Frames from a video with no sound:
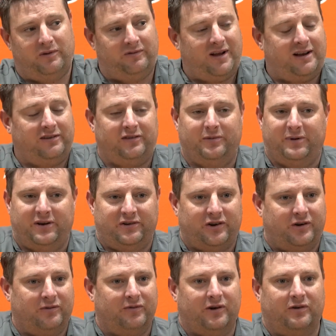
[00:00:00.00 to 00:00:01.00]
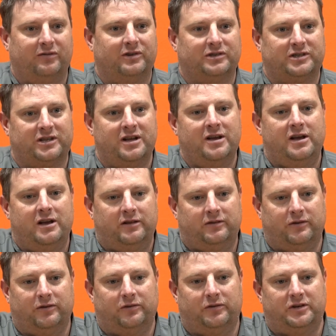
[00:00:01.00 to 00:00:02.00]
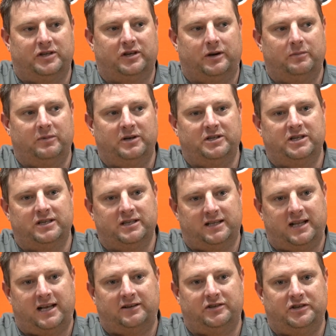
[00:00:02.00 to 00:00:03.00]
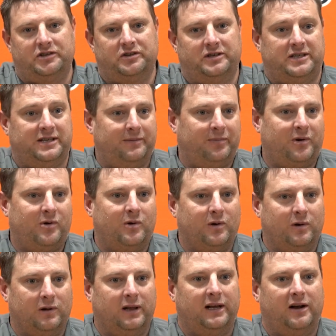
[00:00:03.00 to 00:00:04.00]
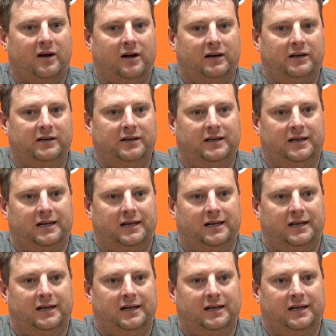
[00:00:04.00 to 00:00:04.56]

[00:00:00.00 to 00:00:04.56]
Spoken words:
We've had too many turnovers through 3 scrimmages, and that's usually typical early on.